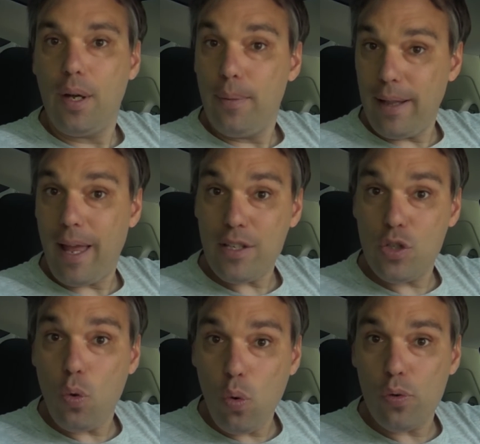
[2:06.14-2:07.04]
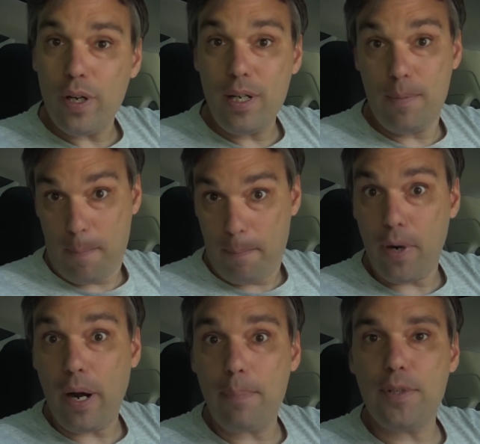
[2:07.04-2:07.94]
Well, as you already
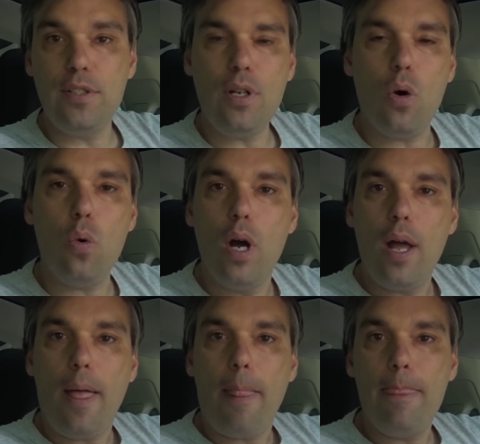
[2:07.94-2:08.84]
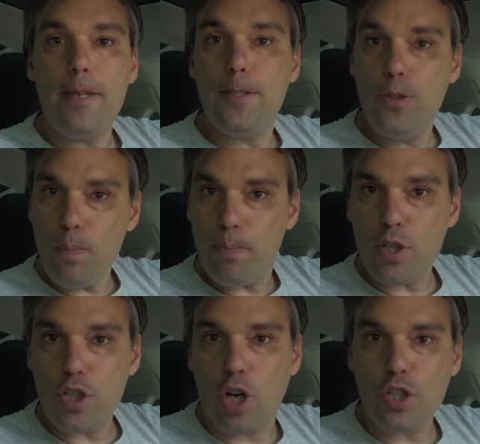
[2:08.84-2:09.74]
perhaps know, the
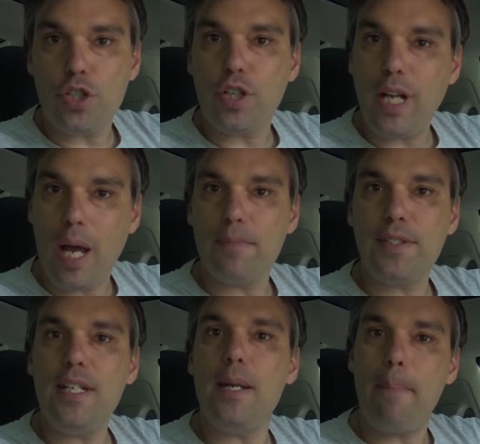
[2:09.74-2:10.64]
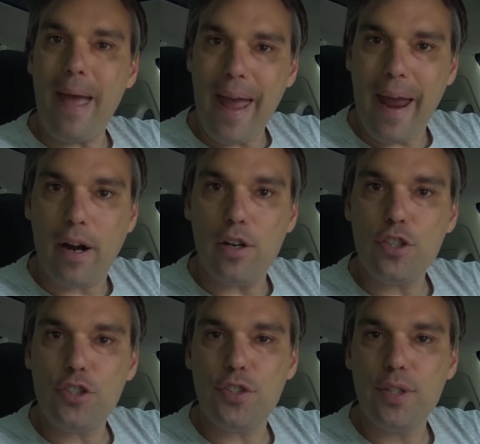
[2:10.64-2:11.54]
supercharger comes in
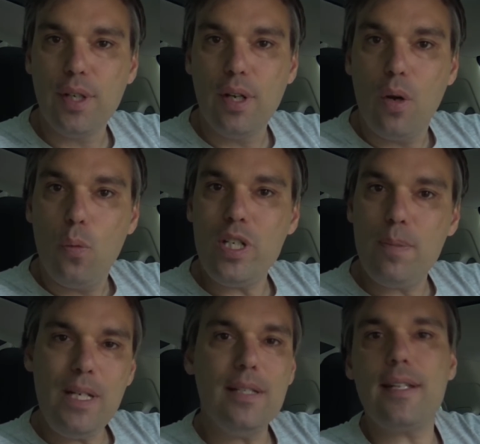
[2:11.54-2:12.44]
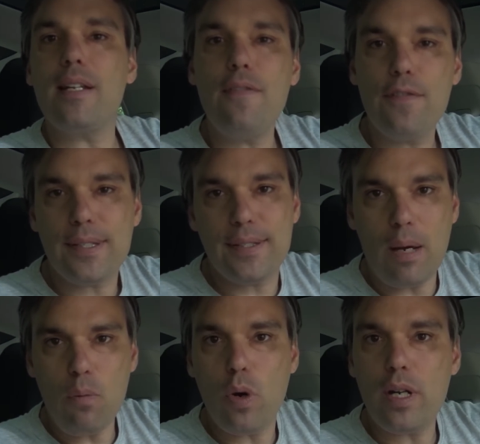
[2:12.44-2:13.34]
pairs, which means that if
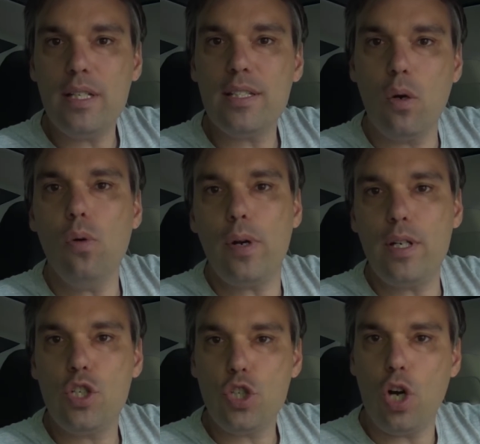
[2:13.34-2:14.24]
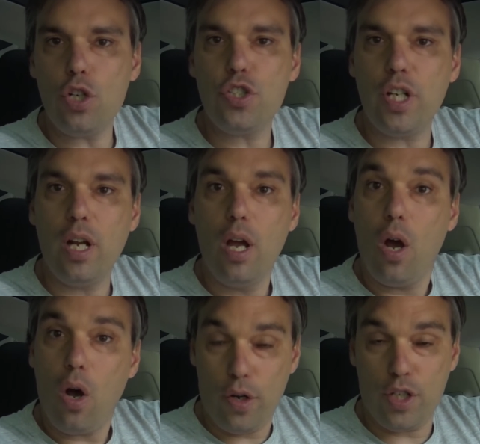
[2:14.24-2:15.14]
someone is already charging
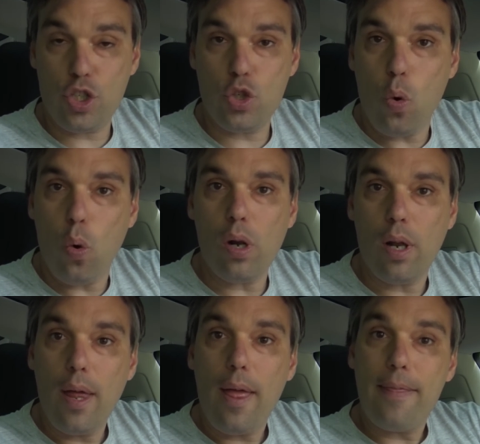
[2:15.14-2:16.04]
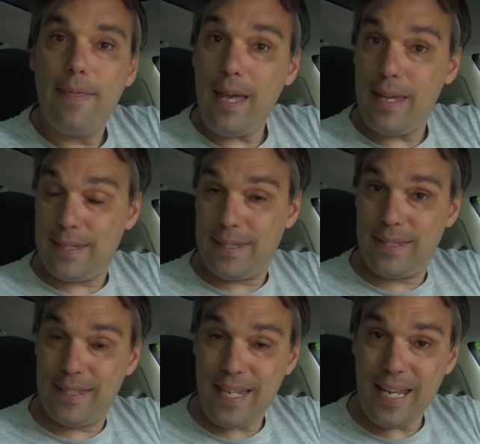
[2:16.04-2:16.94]
on a stall, the
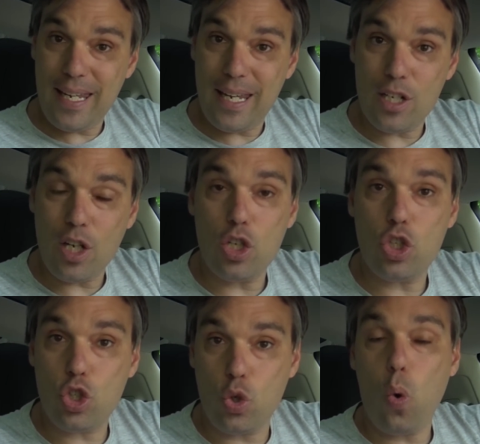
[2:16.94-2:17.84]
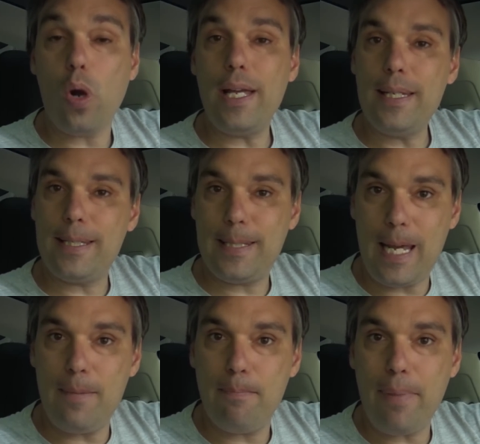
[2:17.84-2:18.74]
second stall in the
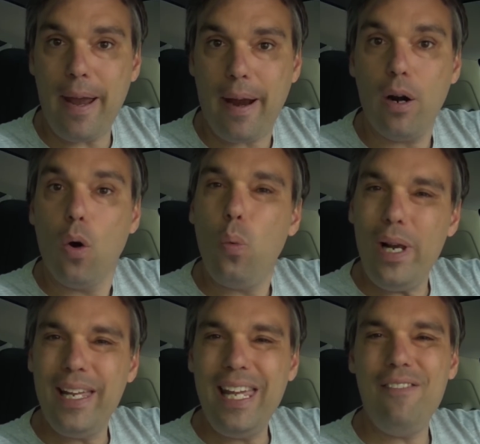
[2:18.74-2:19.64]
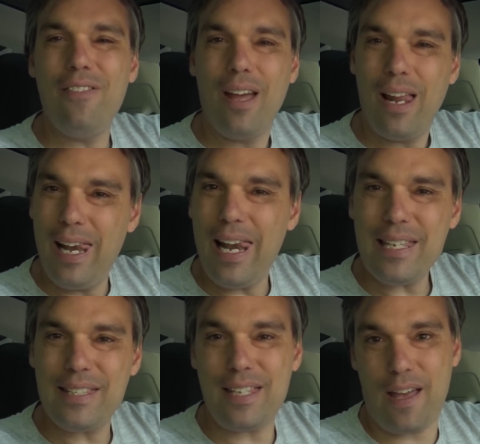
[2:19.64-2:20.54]
same pair will give
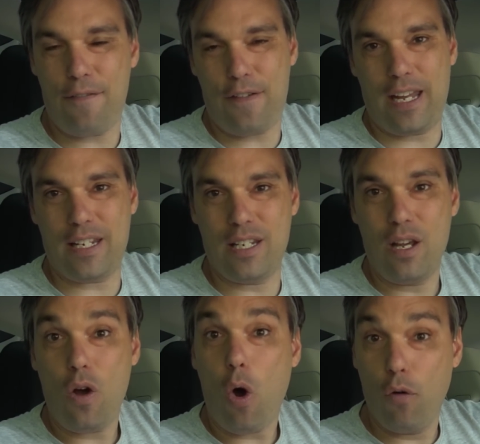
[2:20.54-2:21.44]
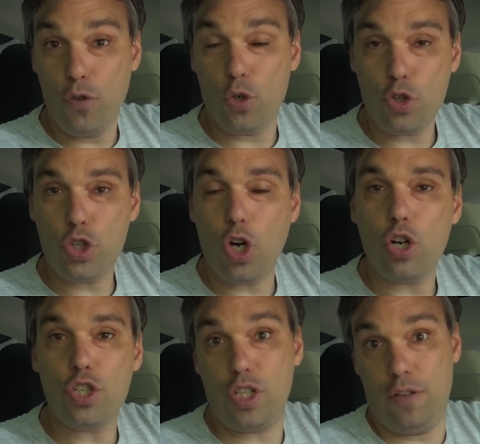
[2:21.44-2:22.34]
less effect of your
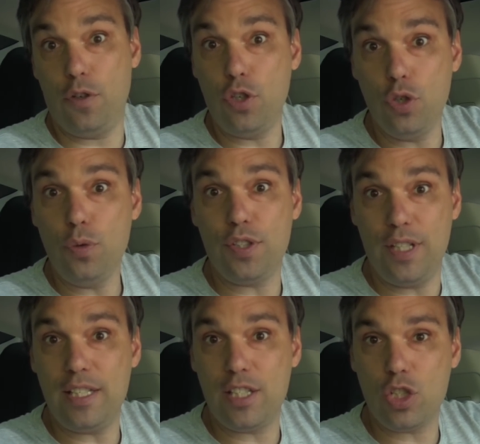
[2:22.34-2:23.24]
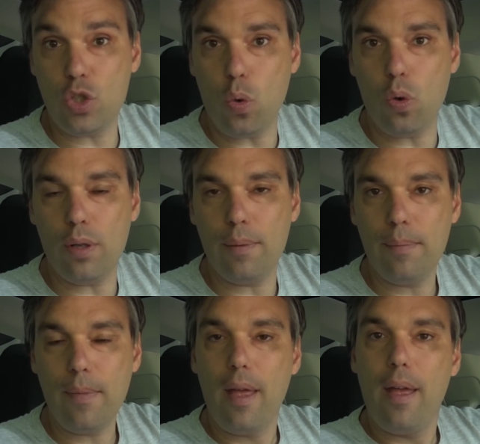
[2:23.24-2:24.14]
charge if you use this stall.
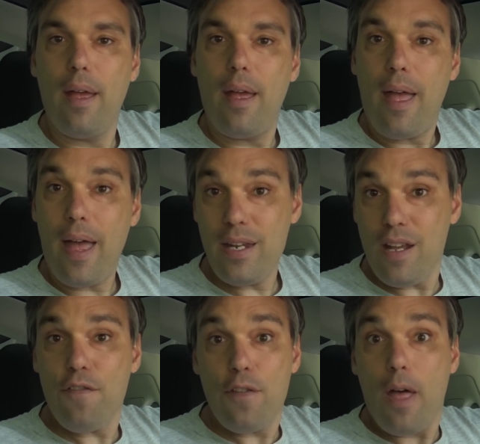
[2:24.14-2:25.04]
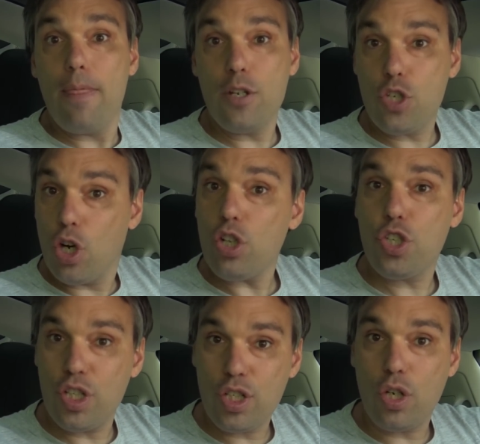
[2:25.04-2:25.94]
And if the
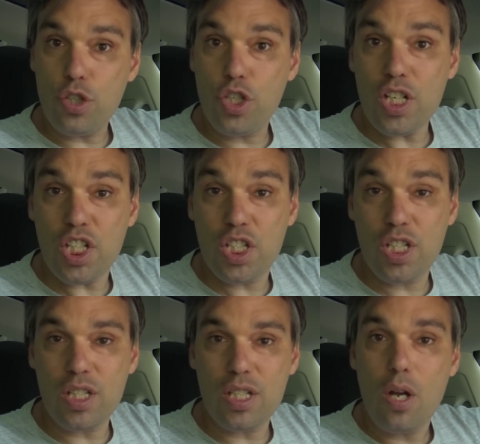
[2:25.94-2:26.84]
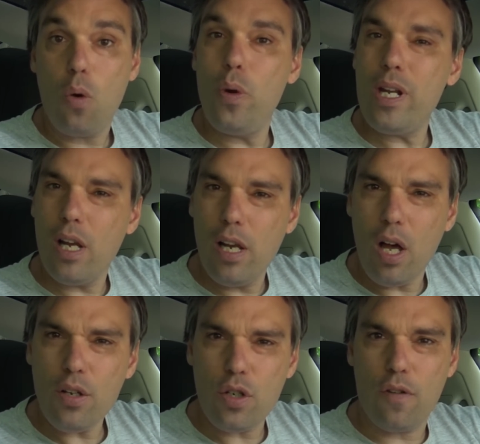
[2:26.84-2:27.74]
charger is congested with a
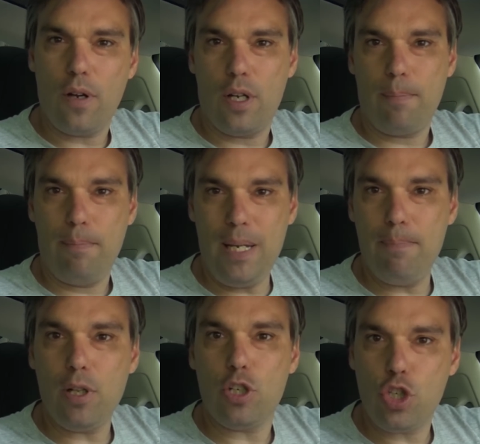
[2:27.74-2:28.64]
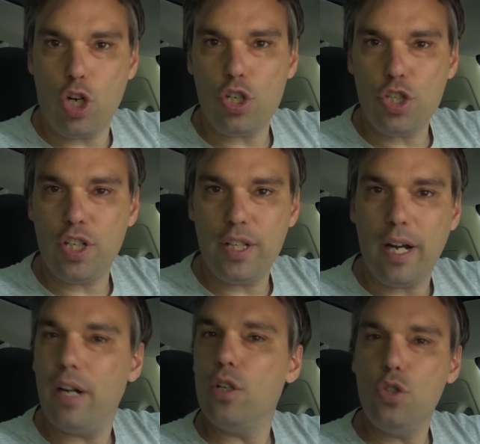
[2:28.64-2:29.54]
lot of people charging
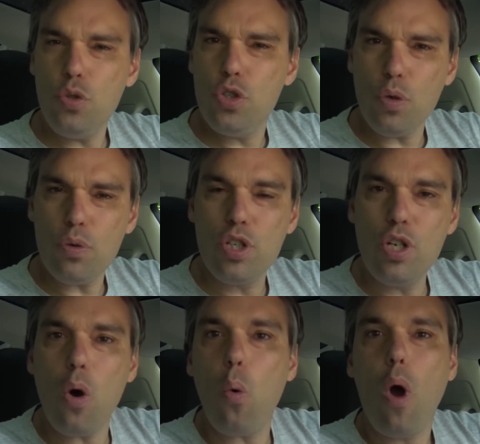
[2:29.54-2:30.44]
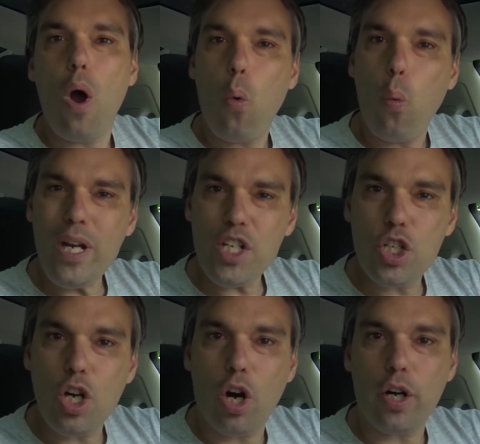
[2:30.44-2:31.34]
there, you don't know
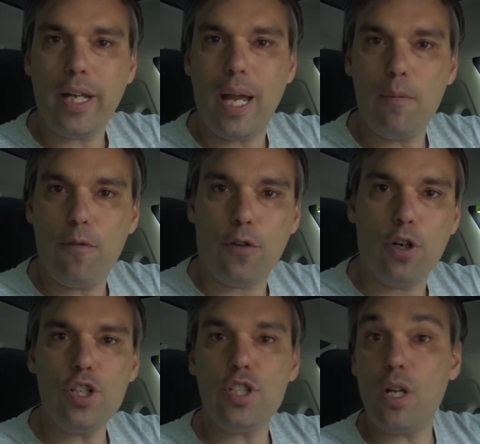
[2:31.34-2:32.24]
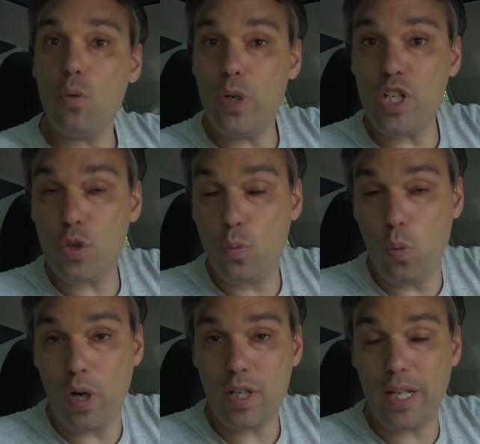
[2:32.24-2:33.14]
which car came first and which
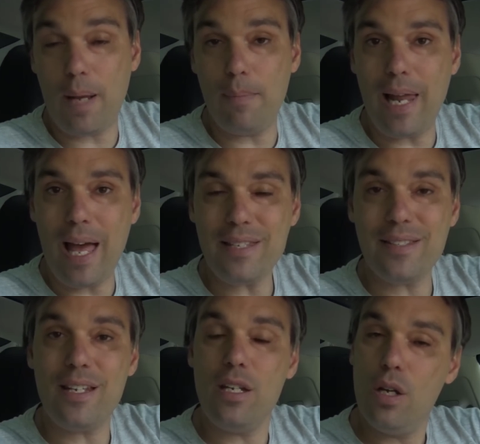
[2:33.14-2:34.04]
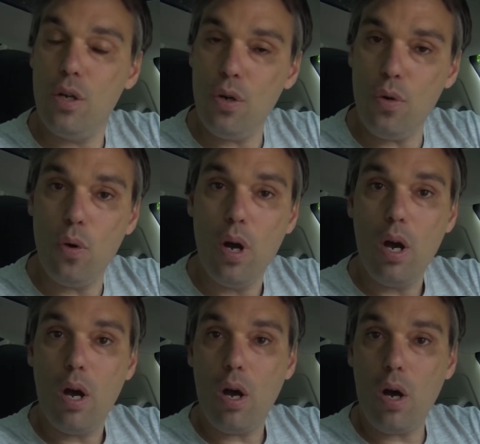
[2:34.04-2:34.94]
one came last and who
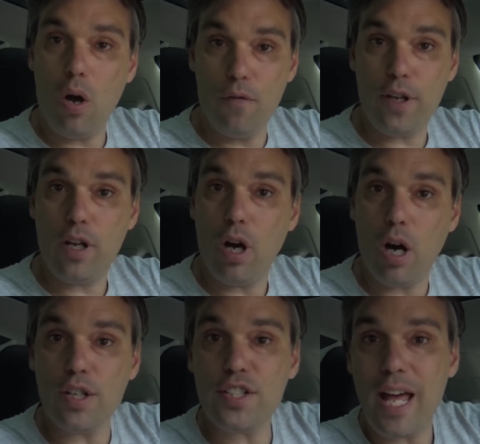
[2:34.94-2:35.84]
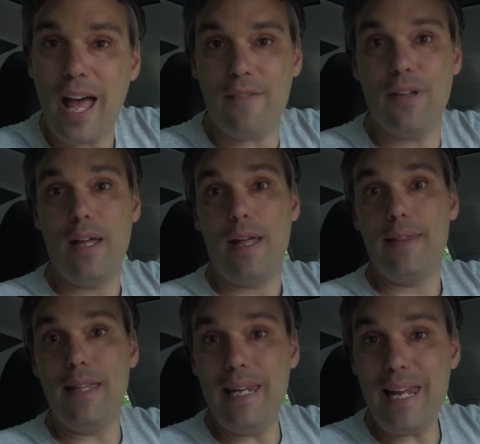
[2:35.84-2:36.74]
of the cars have
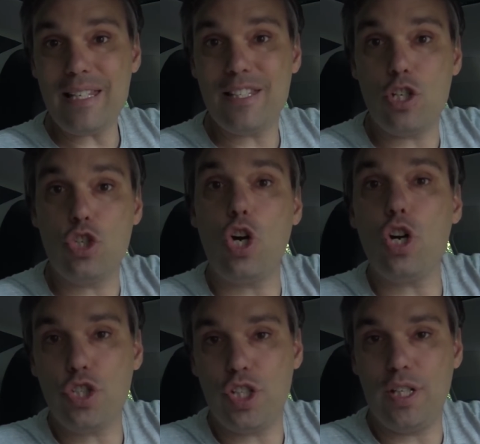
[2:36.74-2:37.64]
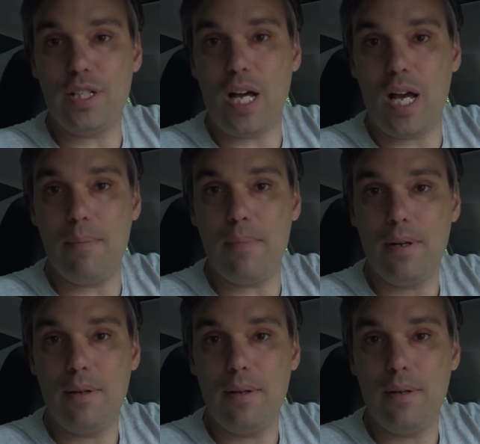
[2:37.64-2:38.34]
the less charging time